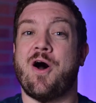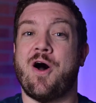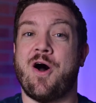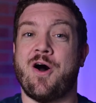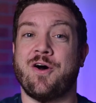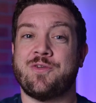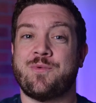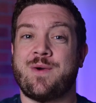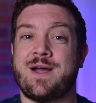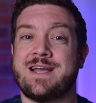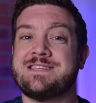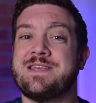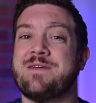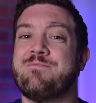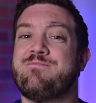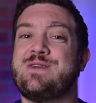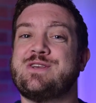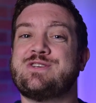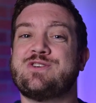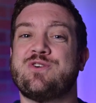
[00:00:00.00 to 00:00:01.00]
Otherwise,
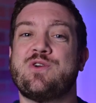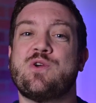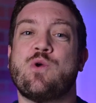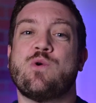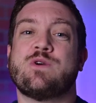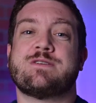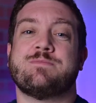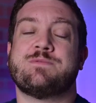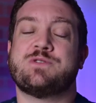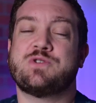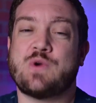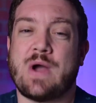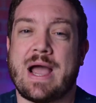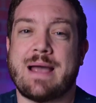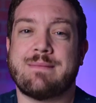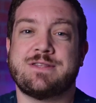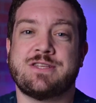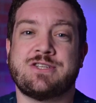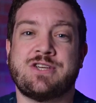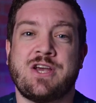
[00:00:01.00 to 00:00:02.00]
be sure you are
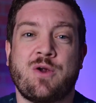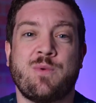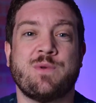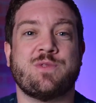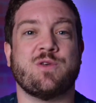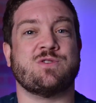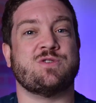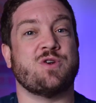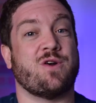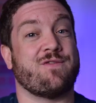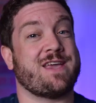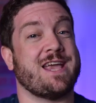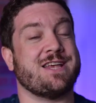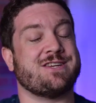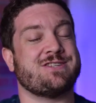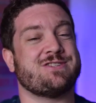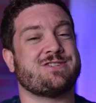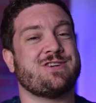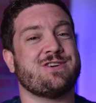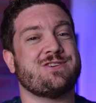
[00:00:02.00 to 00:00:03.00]
subscribed to the channel with those
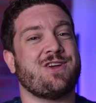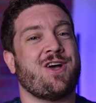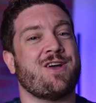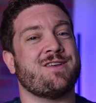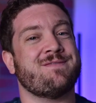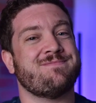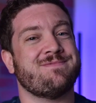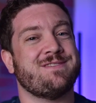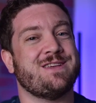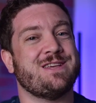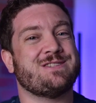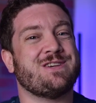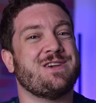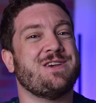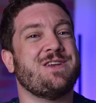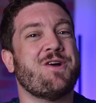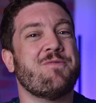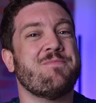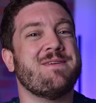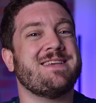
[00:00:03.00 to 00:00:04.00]
notifications turned on so
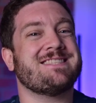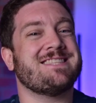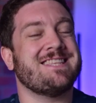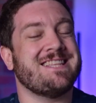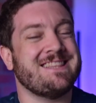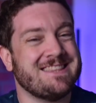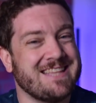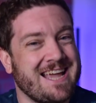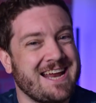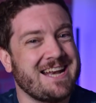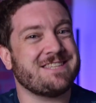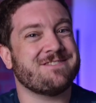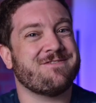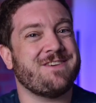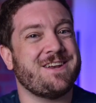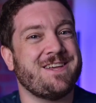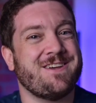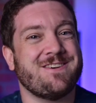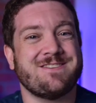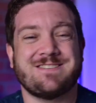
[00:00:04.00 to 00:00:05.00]
you don't miss the latest
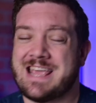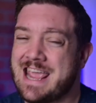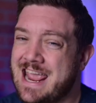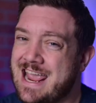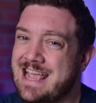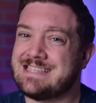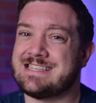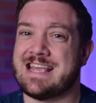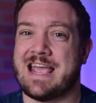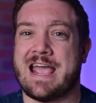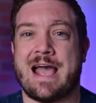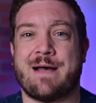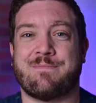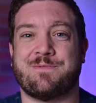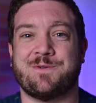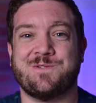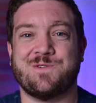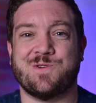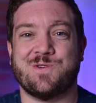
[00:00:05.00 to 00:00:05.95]
videos and Apple